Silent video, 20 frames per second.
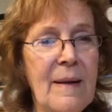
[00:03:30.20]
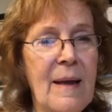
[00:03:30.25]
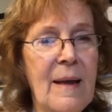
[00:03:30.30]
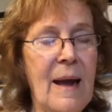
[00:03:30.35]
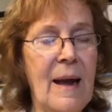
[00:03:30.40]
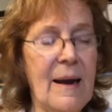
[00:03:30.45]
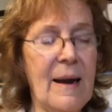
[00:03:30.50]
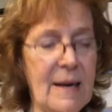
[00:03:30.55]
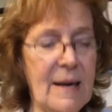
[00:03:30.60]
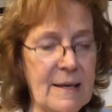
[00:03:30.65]

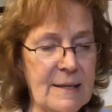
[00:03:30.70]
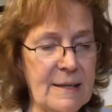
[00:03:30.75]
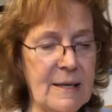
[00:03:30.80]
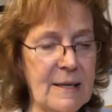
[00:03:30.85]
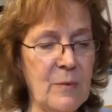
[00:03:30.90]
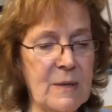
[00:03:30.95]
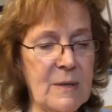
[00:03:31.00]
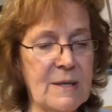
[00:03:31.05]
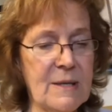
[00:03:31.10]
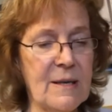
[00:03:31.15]
And as
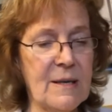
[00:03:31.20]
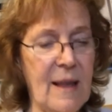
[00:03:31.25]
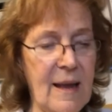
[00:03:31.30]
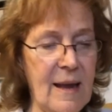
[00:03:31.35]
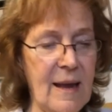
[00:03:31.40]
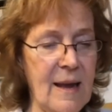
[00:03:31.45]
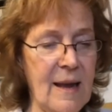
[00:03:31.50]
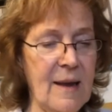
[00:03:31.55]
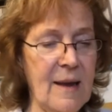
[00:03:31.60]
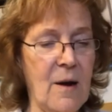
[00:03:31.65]
it was
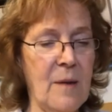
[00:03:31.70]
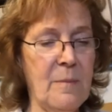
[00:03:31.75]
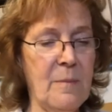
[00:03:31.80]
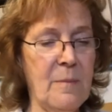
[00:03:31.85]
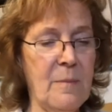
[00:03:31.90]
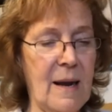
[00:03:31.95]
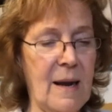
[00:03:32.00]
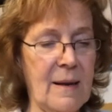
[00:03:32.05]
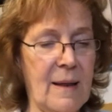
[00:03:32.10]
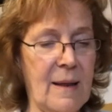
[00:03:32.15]
laying on
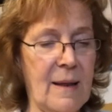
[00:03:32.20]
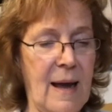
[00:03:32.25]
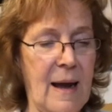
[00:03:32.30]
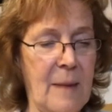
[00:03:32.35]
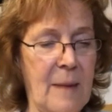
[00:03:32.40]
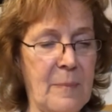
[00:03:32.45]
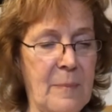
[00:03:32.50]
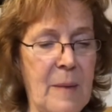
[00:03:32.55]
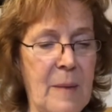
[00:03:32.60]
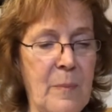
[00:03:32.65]
my
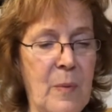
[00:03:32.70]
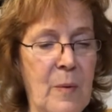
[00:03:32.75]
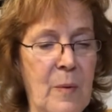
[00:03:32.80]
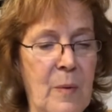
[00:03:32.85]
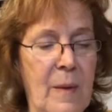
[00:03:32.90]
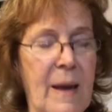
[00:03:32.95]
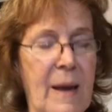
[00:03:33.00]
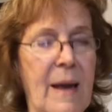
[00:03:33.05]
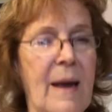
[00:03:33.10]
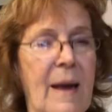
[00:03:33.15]
lap, I
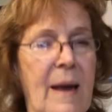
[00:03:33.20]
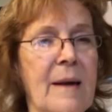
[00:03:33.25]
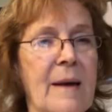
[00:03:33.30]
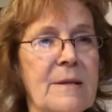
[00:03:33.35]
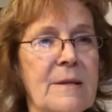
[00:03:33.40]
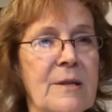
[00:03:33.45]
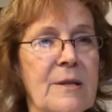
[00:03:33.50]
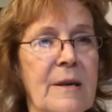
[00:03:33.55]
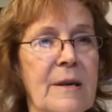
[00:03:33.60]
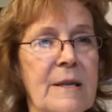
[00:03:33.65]
put my
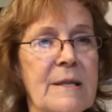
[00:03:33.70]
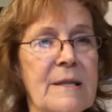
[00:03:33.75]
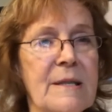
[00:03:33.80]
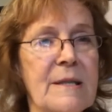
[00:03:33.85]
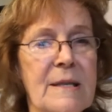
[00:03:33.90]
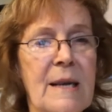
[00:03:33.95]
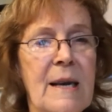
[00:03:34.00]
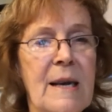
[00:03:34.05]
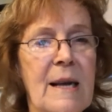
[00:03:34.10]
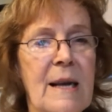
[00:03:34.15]
hands on
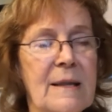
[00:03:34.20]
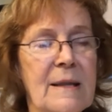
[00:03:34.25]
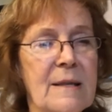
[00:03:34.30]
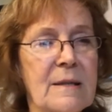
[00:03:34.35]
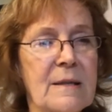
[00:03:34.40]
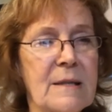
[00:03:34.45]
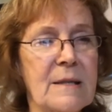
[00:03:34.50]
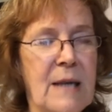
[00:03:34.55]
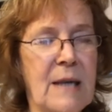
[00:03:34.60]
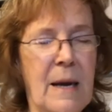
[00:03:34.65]
its
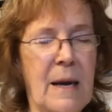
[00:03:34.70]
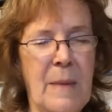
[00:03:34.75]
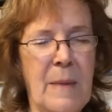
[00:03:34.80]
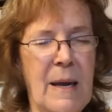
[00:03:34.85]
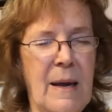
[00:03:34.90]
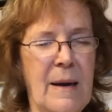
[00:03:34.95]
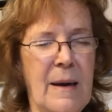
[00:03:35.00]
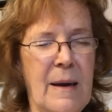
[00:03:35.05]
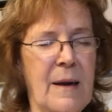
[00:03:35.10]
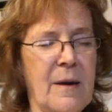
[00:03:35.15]
little
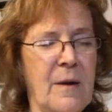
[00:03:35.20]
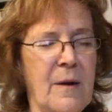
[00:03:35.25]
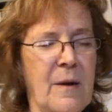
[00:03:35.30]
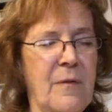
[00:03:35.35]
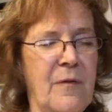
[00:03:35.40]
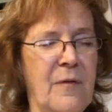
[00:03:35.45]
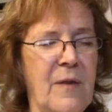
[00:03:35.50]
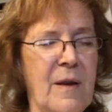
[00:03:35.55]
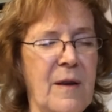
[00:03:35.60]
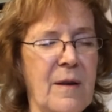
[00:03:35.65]
tummy and I could
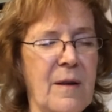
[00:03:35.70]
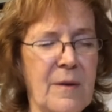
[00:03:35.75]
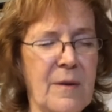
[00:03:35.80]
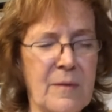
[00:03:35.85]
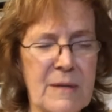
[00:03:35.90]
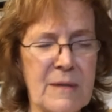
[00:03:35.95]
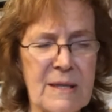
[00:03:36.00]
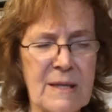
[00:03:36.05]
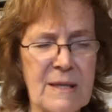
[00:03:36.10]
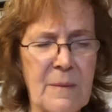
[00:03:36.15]
feel there
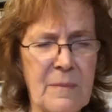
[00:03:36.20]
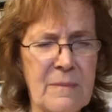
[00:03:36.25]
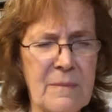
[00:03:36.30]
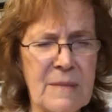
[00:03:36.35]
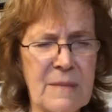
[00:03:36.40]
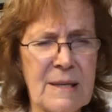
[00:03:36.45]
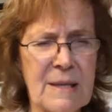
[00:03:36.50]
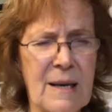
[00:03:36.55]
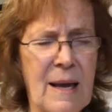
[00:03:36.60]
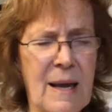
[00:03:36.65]
was something
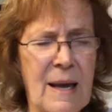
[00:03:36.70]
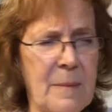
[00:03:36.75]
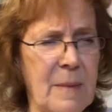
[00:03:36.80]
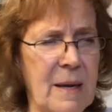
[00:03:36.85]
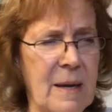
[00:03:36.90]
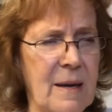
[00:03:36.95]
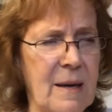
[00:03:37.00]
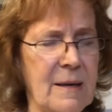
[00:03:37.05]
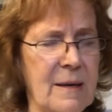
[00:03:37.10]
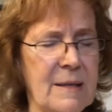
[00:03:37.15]

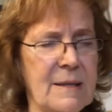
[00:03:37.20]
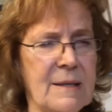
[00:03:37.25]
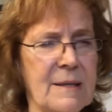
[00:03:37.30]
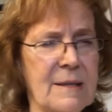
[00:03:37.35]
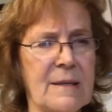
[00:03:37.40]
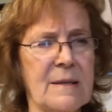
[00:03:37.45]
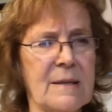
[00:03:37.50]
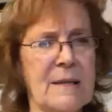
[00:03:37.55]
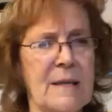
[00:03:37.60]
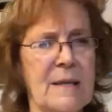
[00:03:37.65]
slimy in its
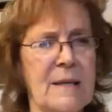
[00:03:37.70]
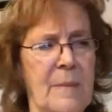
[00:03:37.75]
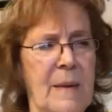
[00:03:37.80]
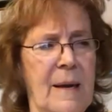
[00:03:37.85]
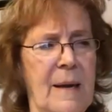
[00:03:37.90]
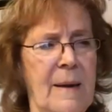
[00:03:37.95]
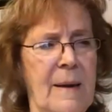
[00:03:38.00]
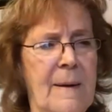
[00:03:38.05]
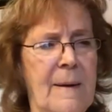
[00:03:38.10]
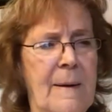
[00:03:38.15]
little
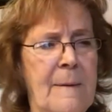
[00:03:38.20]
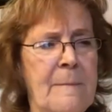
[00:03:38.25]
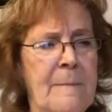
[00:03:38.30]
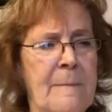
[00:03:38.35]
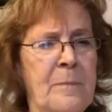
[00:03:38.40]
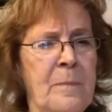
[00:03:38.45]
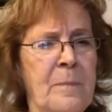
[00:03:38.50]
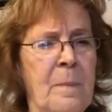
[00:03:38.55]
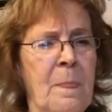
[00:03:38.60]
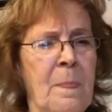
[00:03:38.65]
tummy.
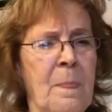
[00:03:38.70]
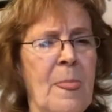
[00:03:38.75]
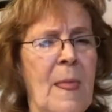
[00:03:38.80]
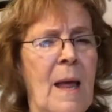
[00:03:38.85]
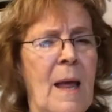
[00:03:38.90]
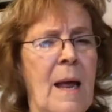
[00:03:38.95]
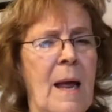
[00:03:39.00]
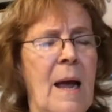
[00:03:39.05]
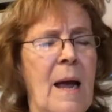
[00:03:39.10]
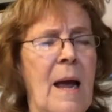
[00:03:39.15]

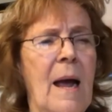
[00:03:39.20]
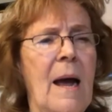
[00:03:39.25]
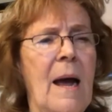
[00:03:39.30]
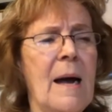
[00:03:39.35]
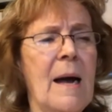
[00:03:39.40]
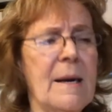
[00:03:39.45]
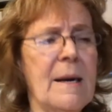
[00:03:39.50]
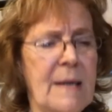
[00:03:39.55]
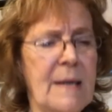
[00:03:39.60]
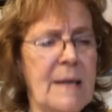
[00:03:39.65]

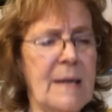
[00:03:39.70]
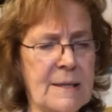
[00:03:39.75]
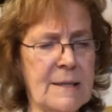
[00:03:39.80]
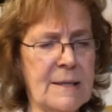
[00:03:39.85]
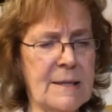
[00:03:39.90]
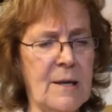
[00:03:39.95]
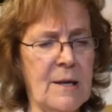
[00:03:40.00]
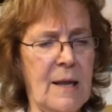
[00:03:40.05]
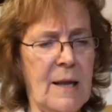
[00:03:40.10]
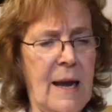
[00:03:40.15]
And its
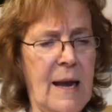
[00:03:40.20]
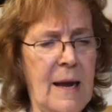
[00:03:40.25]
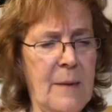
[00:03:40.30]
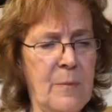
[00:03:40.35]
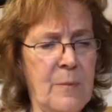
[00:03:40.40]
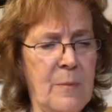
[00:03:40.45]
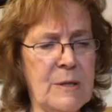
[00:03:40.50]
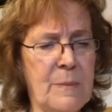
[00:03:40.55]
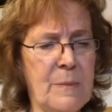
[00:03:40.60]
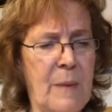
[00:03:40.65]
little
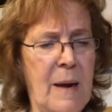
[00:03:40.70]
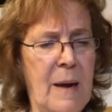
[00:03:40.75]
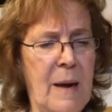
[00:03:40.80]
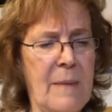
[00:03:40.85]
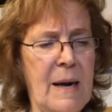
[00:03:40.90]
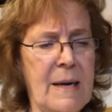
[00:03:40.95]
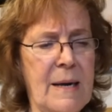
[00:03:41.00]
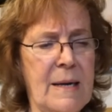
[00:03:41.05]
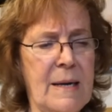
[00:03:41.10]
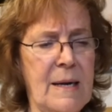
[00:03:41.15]
head was by
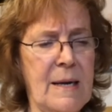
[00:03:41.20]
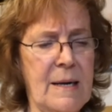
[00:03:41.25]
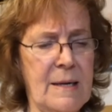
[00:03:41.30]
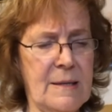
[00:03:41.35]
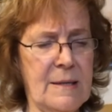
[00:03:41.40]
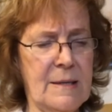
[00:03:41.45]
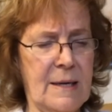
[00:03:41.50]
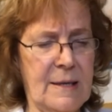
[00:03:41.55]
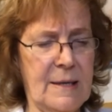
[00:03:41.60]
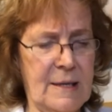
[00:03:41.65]
my
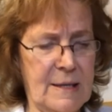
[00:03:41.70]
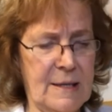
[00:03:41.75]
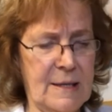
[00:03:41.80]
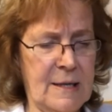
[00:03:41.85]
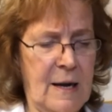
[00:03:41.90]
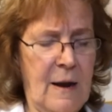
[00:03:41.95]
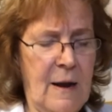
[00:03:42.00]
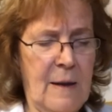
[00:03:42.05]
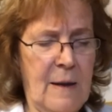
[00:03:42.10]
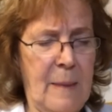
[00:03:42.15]
knees and
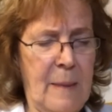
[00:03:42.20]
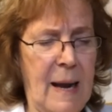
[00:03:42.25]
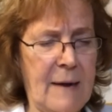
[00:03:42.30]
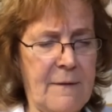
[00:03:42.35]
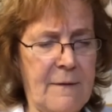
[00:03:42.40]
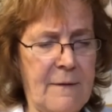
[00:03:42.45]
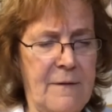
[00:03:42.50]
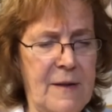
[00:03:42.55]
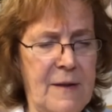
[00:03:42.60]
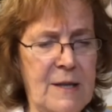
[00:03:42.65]
its
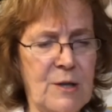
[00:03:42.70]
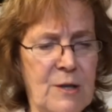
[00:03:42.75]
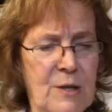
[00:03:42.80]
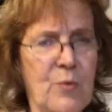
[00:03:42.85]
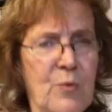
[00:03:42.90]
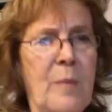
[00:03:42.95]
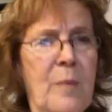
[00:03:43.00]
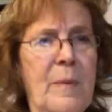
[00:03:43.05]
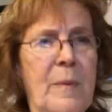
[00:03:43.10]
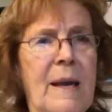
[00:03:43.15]
back fins
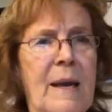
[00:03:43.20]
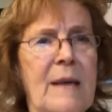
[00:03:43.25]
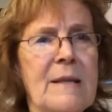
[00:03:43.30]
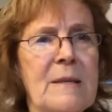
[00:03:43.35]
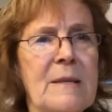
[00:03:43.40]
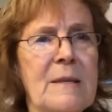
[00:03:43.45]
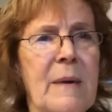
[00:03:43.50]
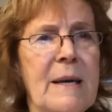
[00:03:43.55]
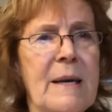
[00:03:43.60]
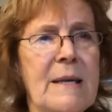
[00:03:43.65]
were up
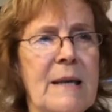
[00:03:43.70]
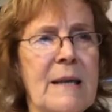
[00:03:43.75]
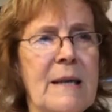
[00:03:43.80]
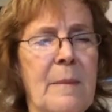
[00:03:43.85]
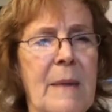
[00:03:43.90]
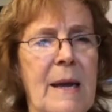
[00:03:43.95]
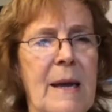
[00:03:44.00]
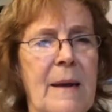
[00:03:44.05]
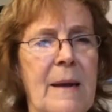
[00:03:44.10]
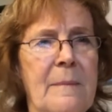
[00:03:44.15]
against my
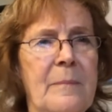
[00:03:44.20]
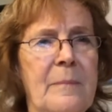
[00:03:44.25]
tummy.